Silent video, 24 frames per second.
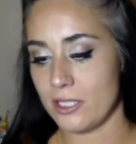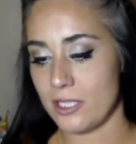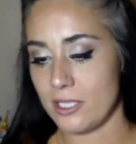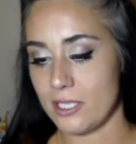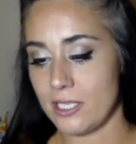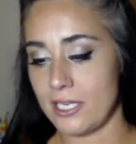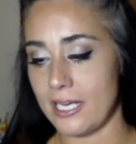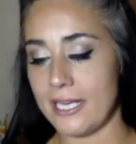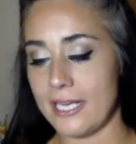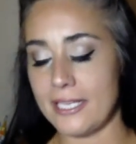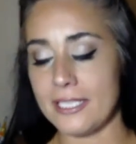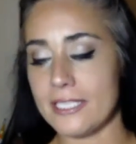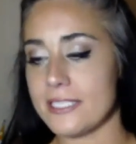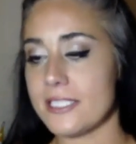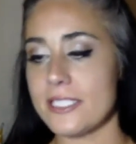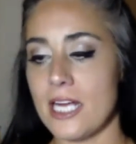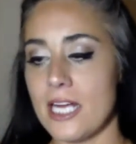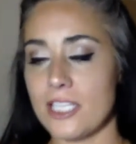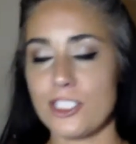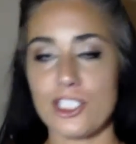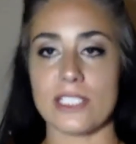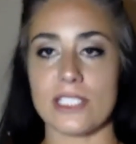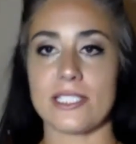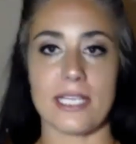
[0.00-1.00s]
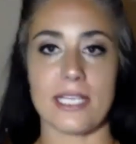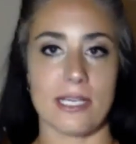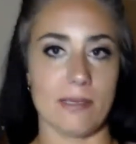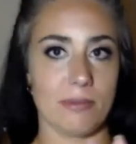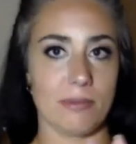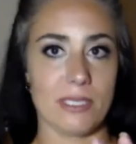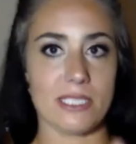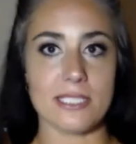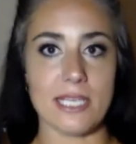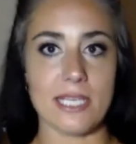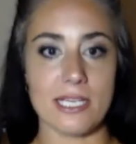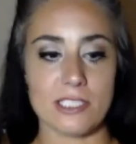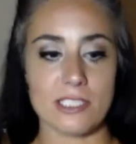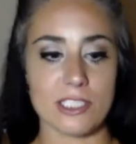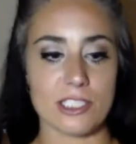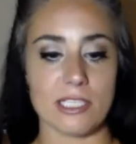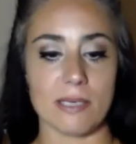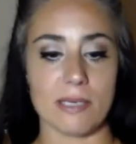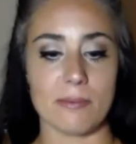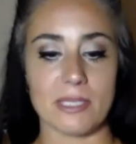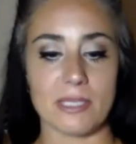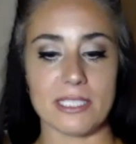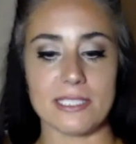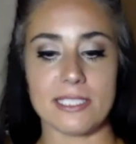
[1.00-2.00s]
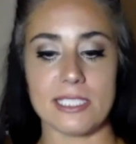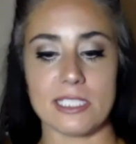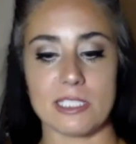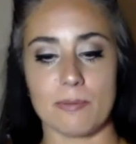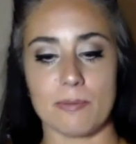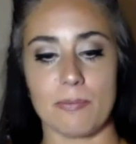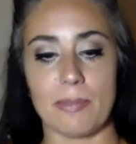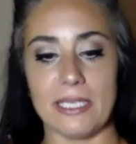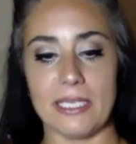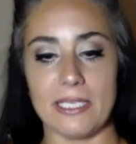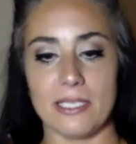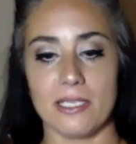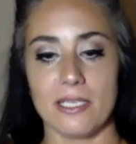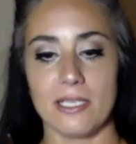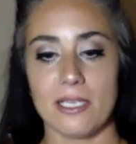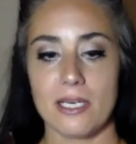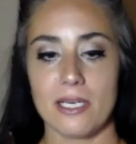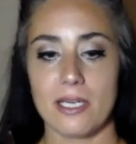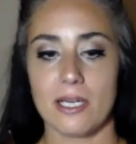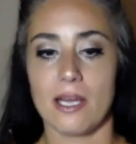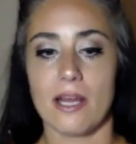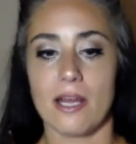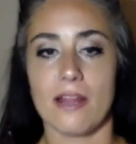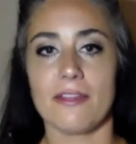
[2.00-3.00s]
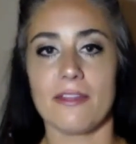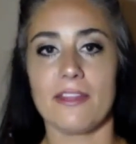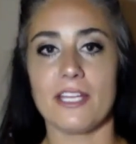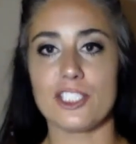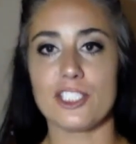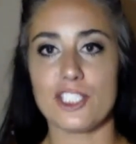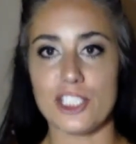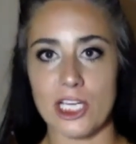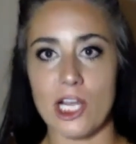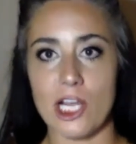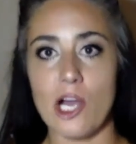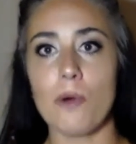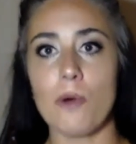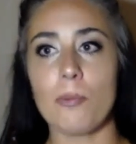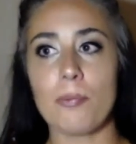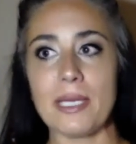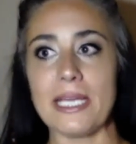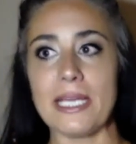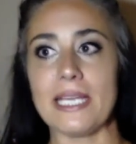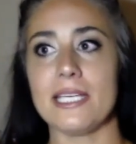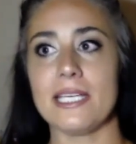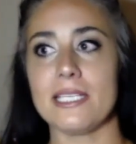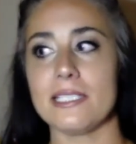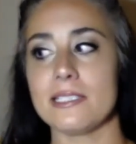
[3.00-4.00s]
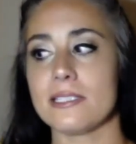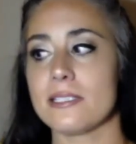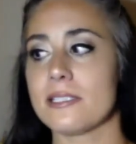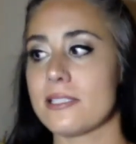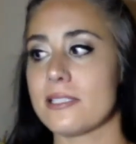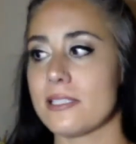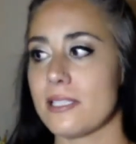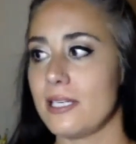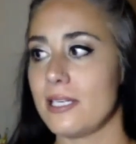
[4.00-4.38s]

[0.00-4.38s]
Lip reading: and it's not just him. This has been the GOP's,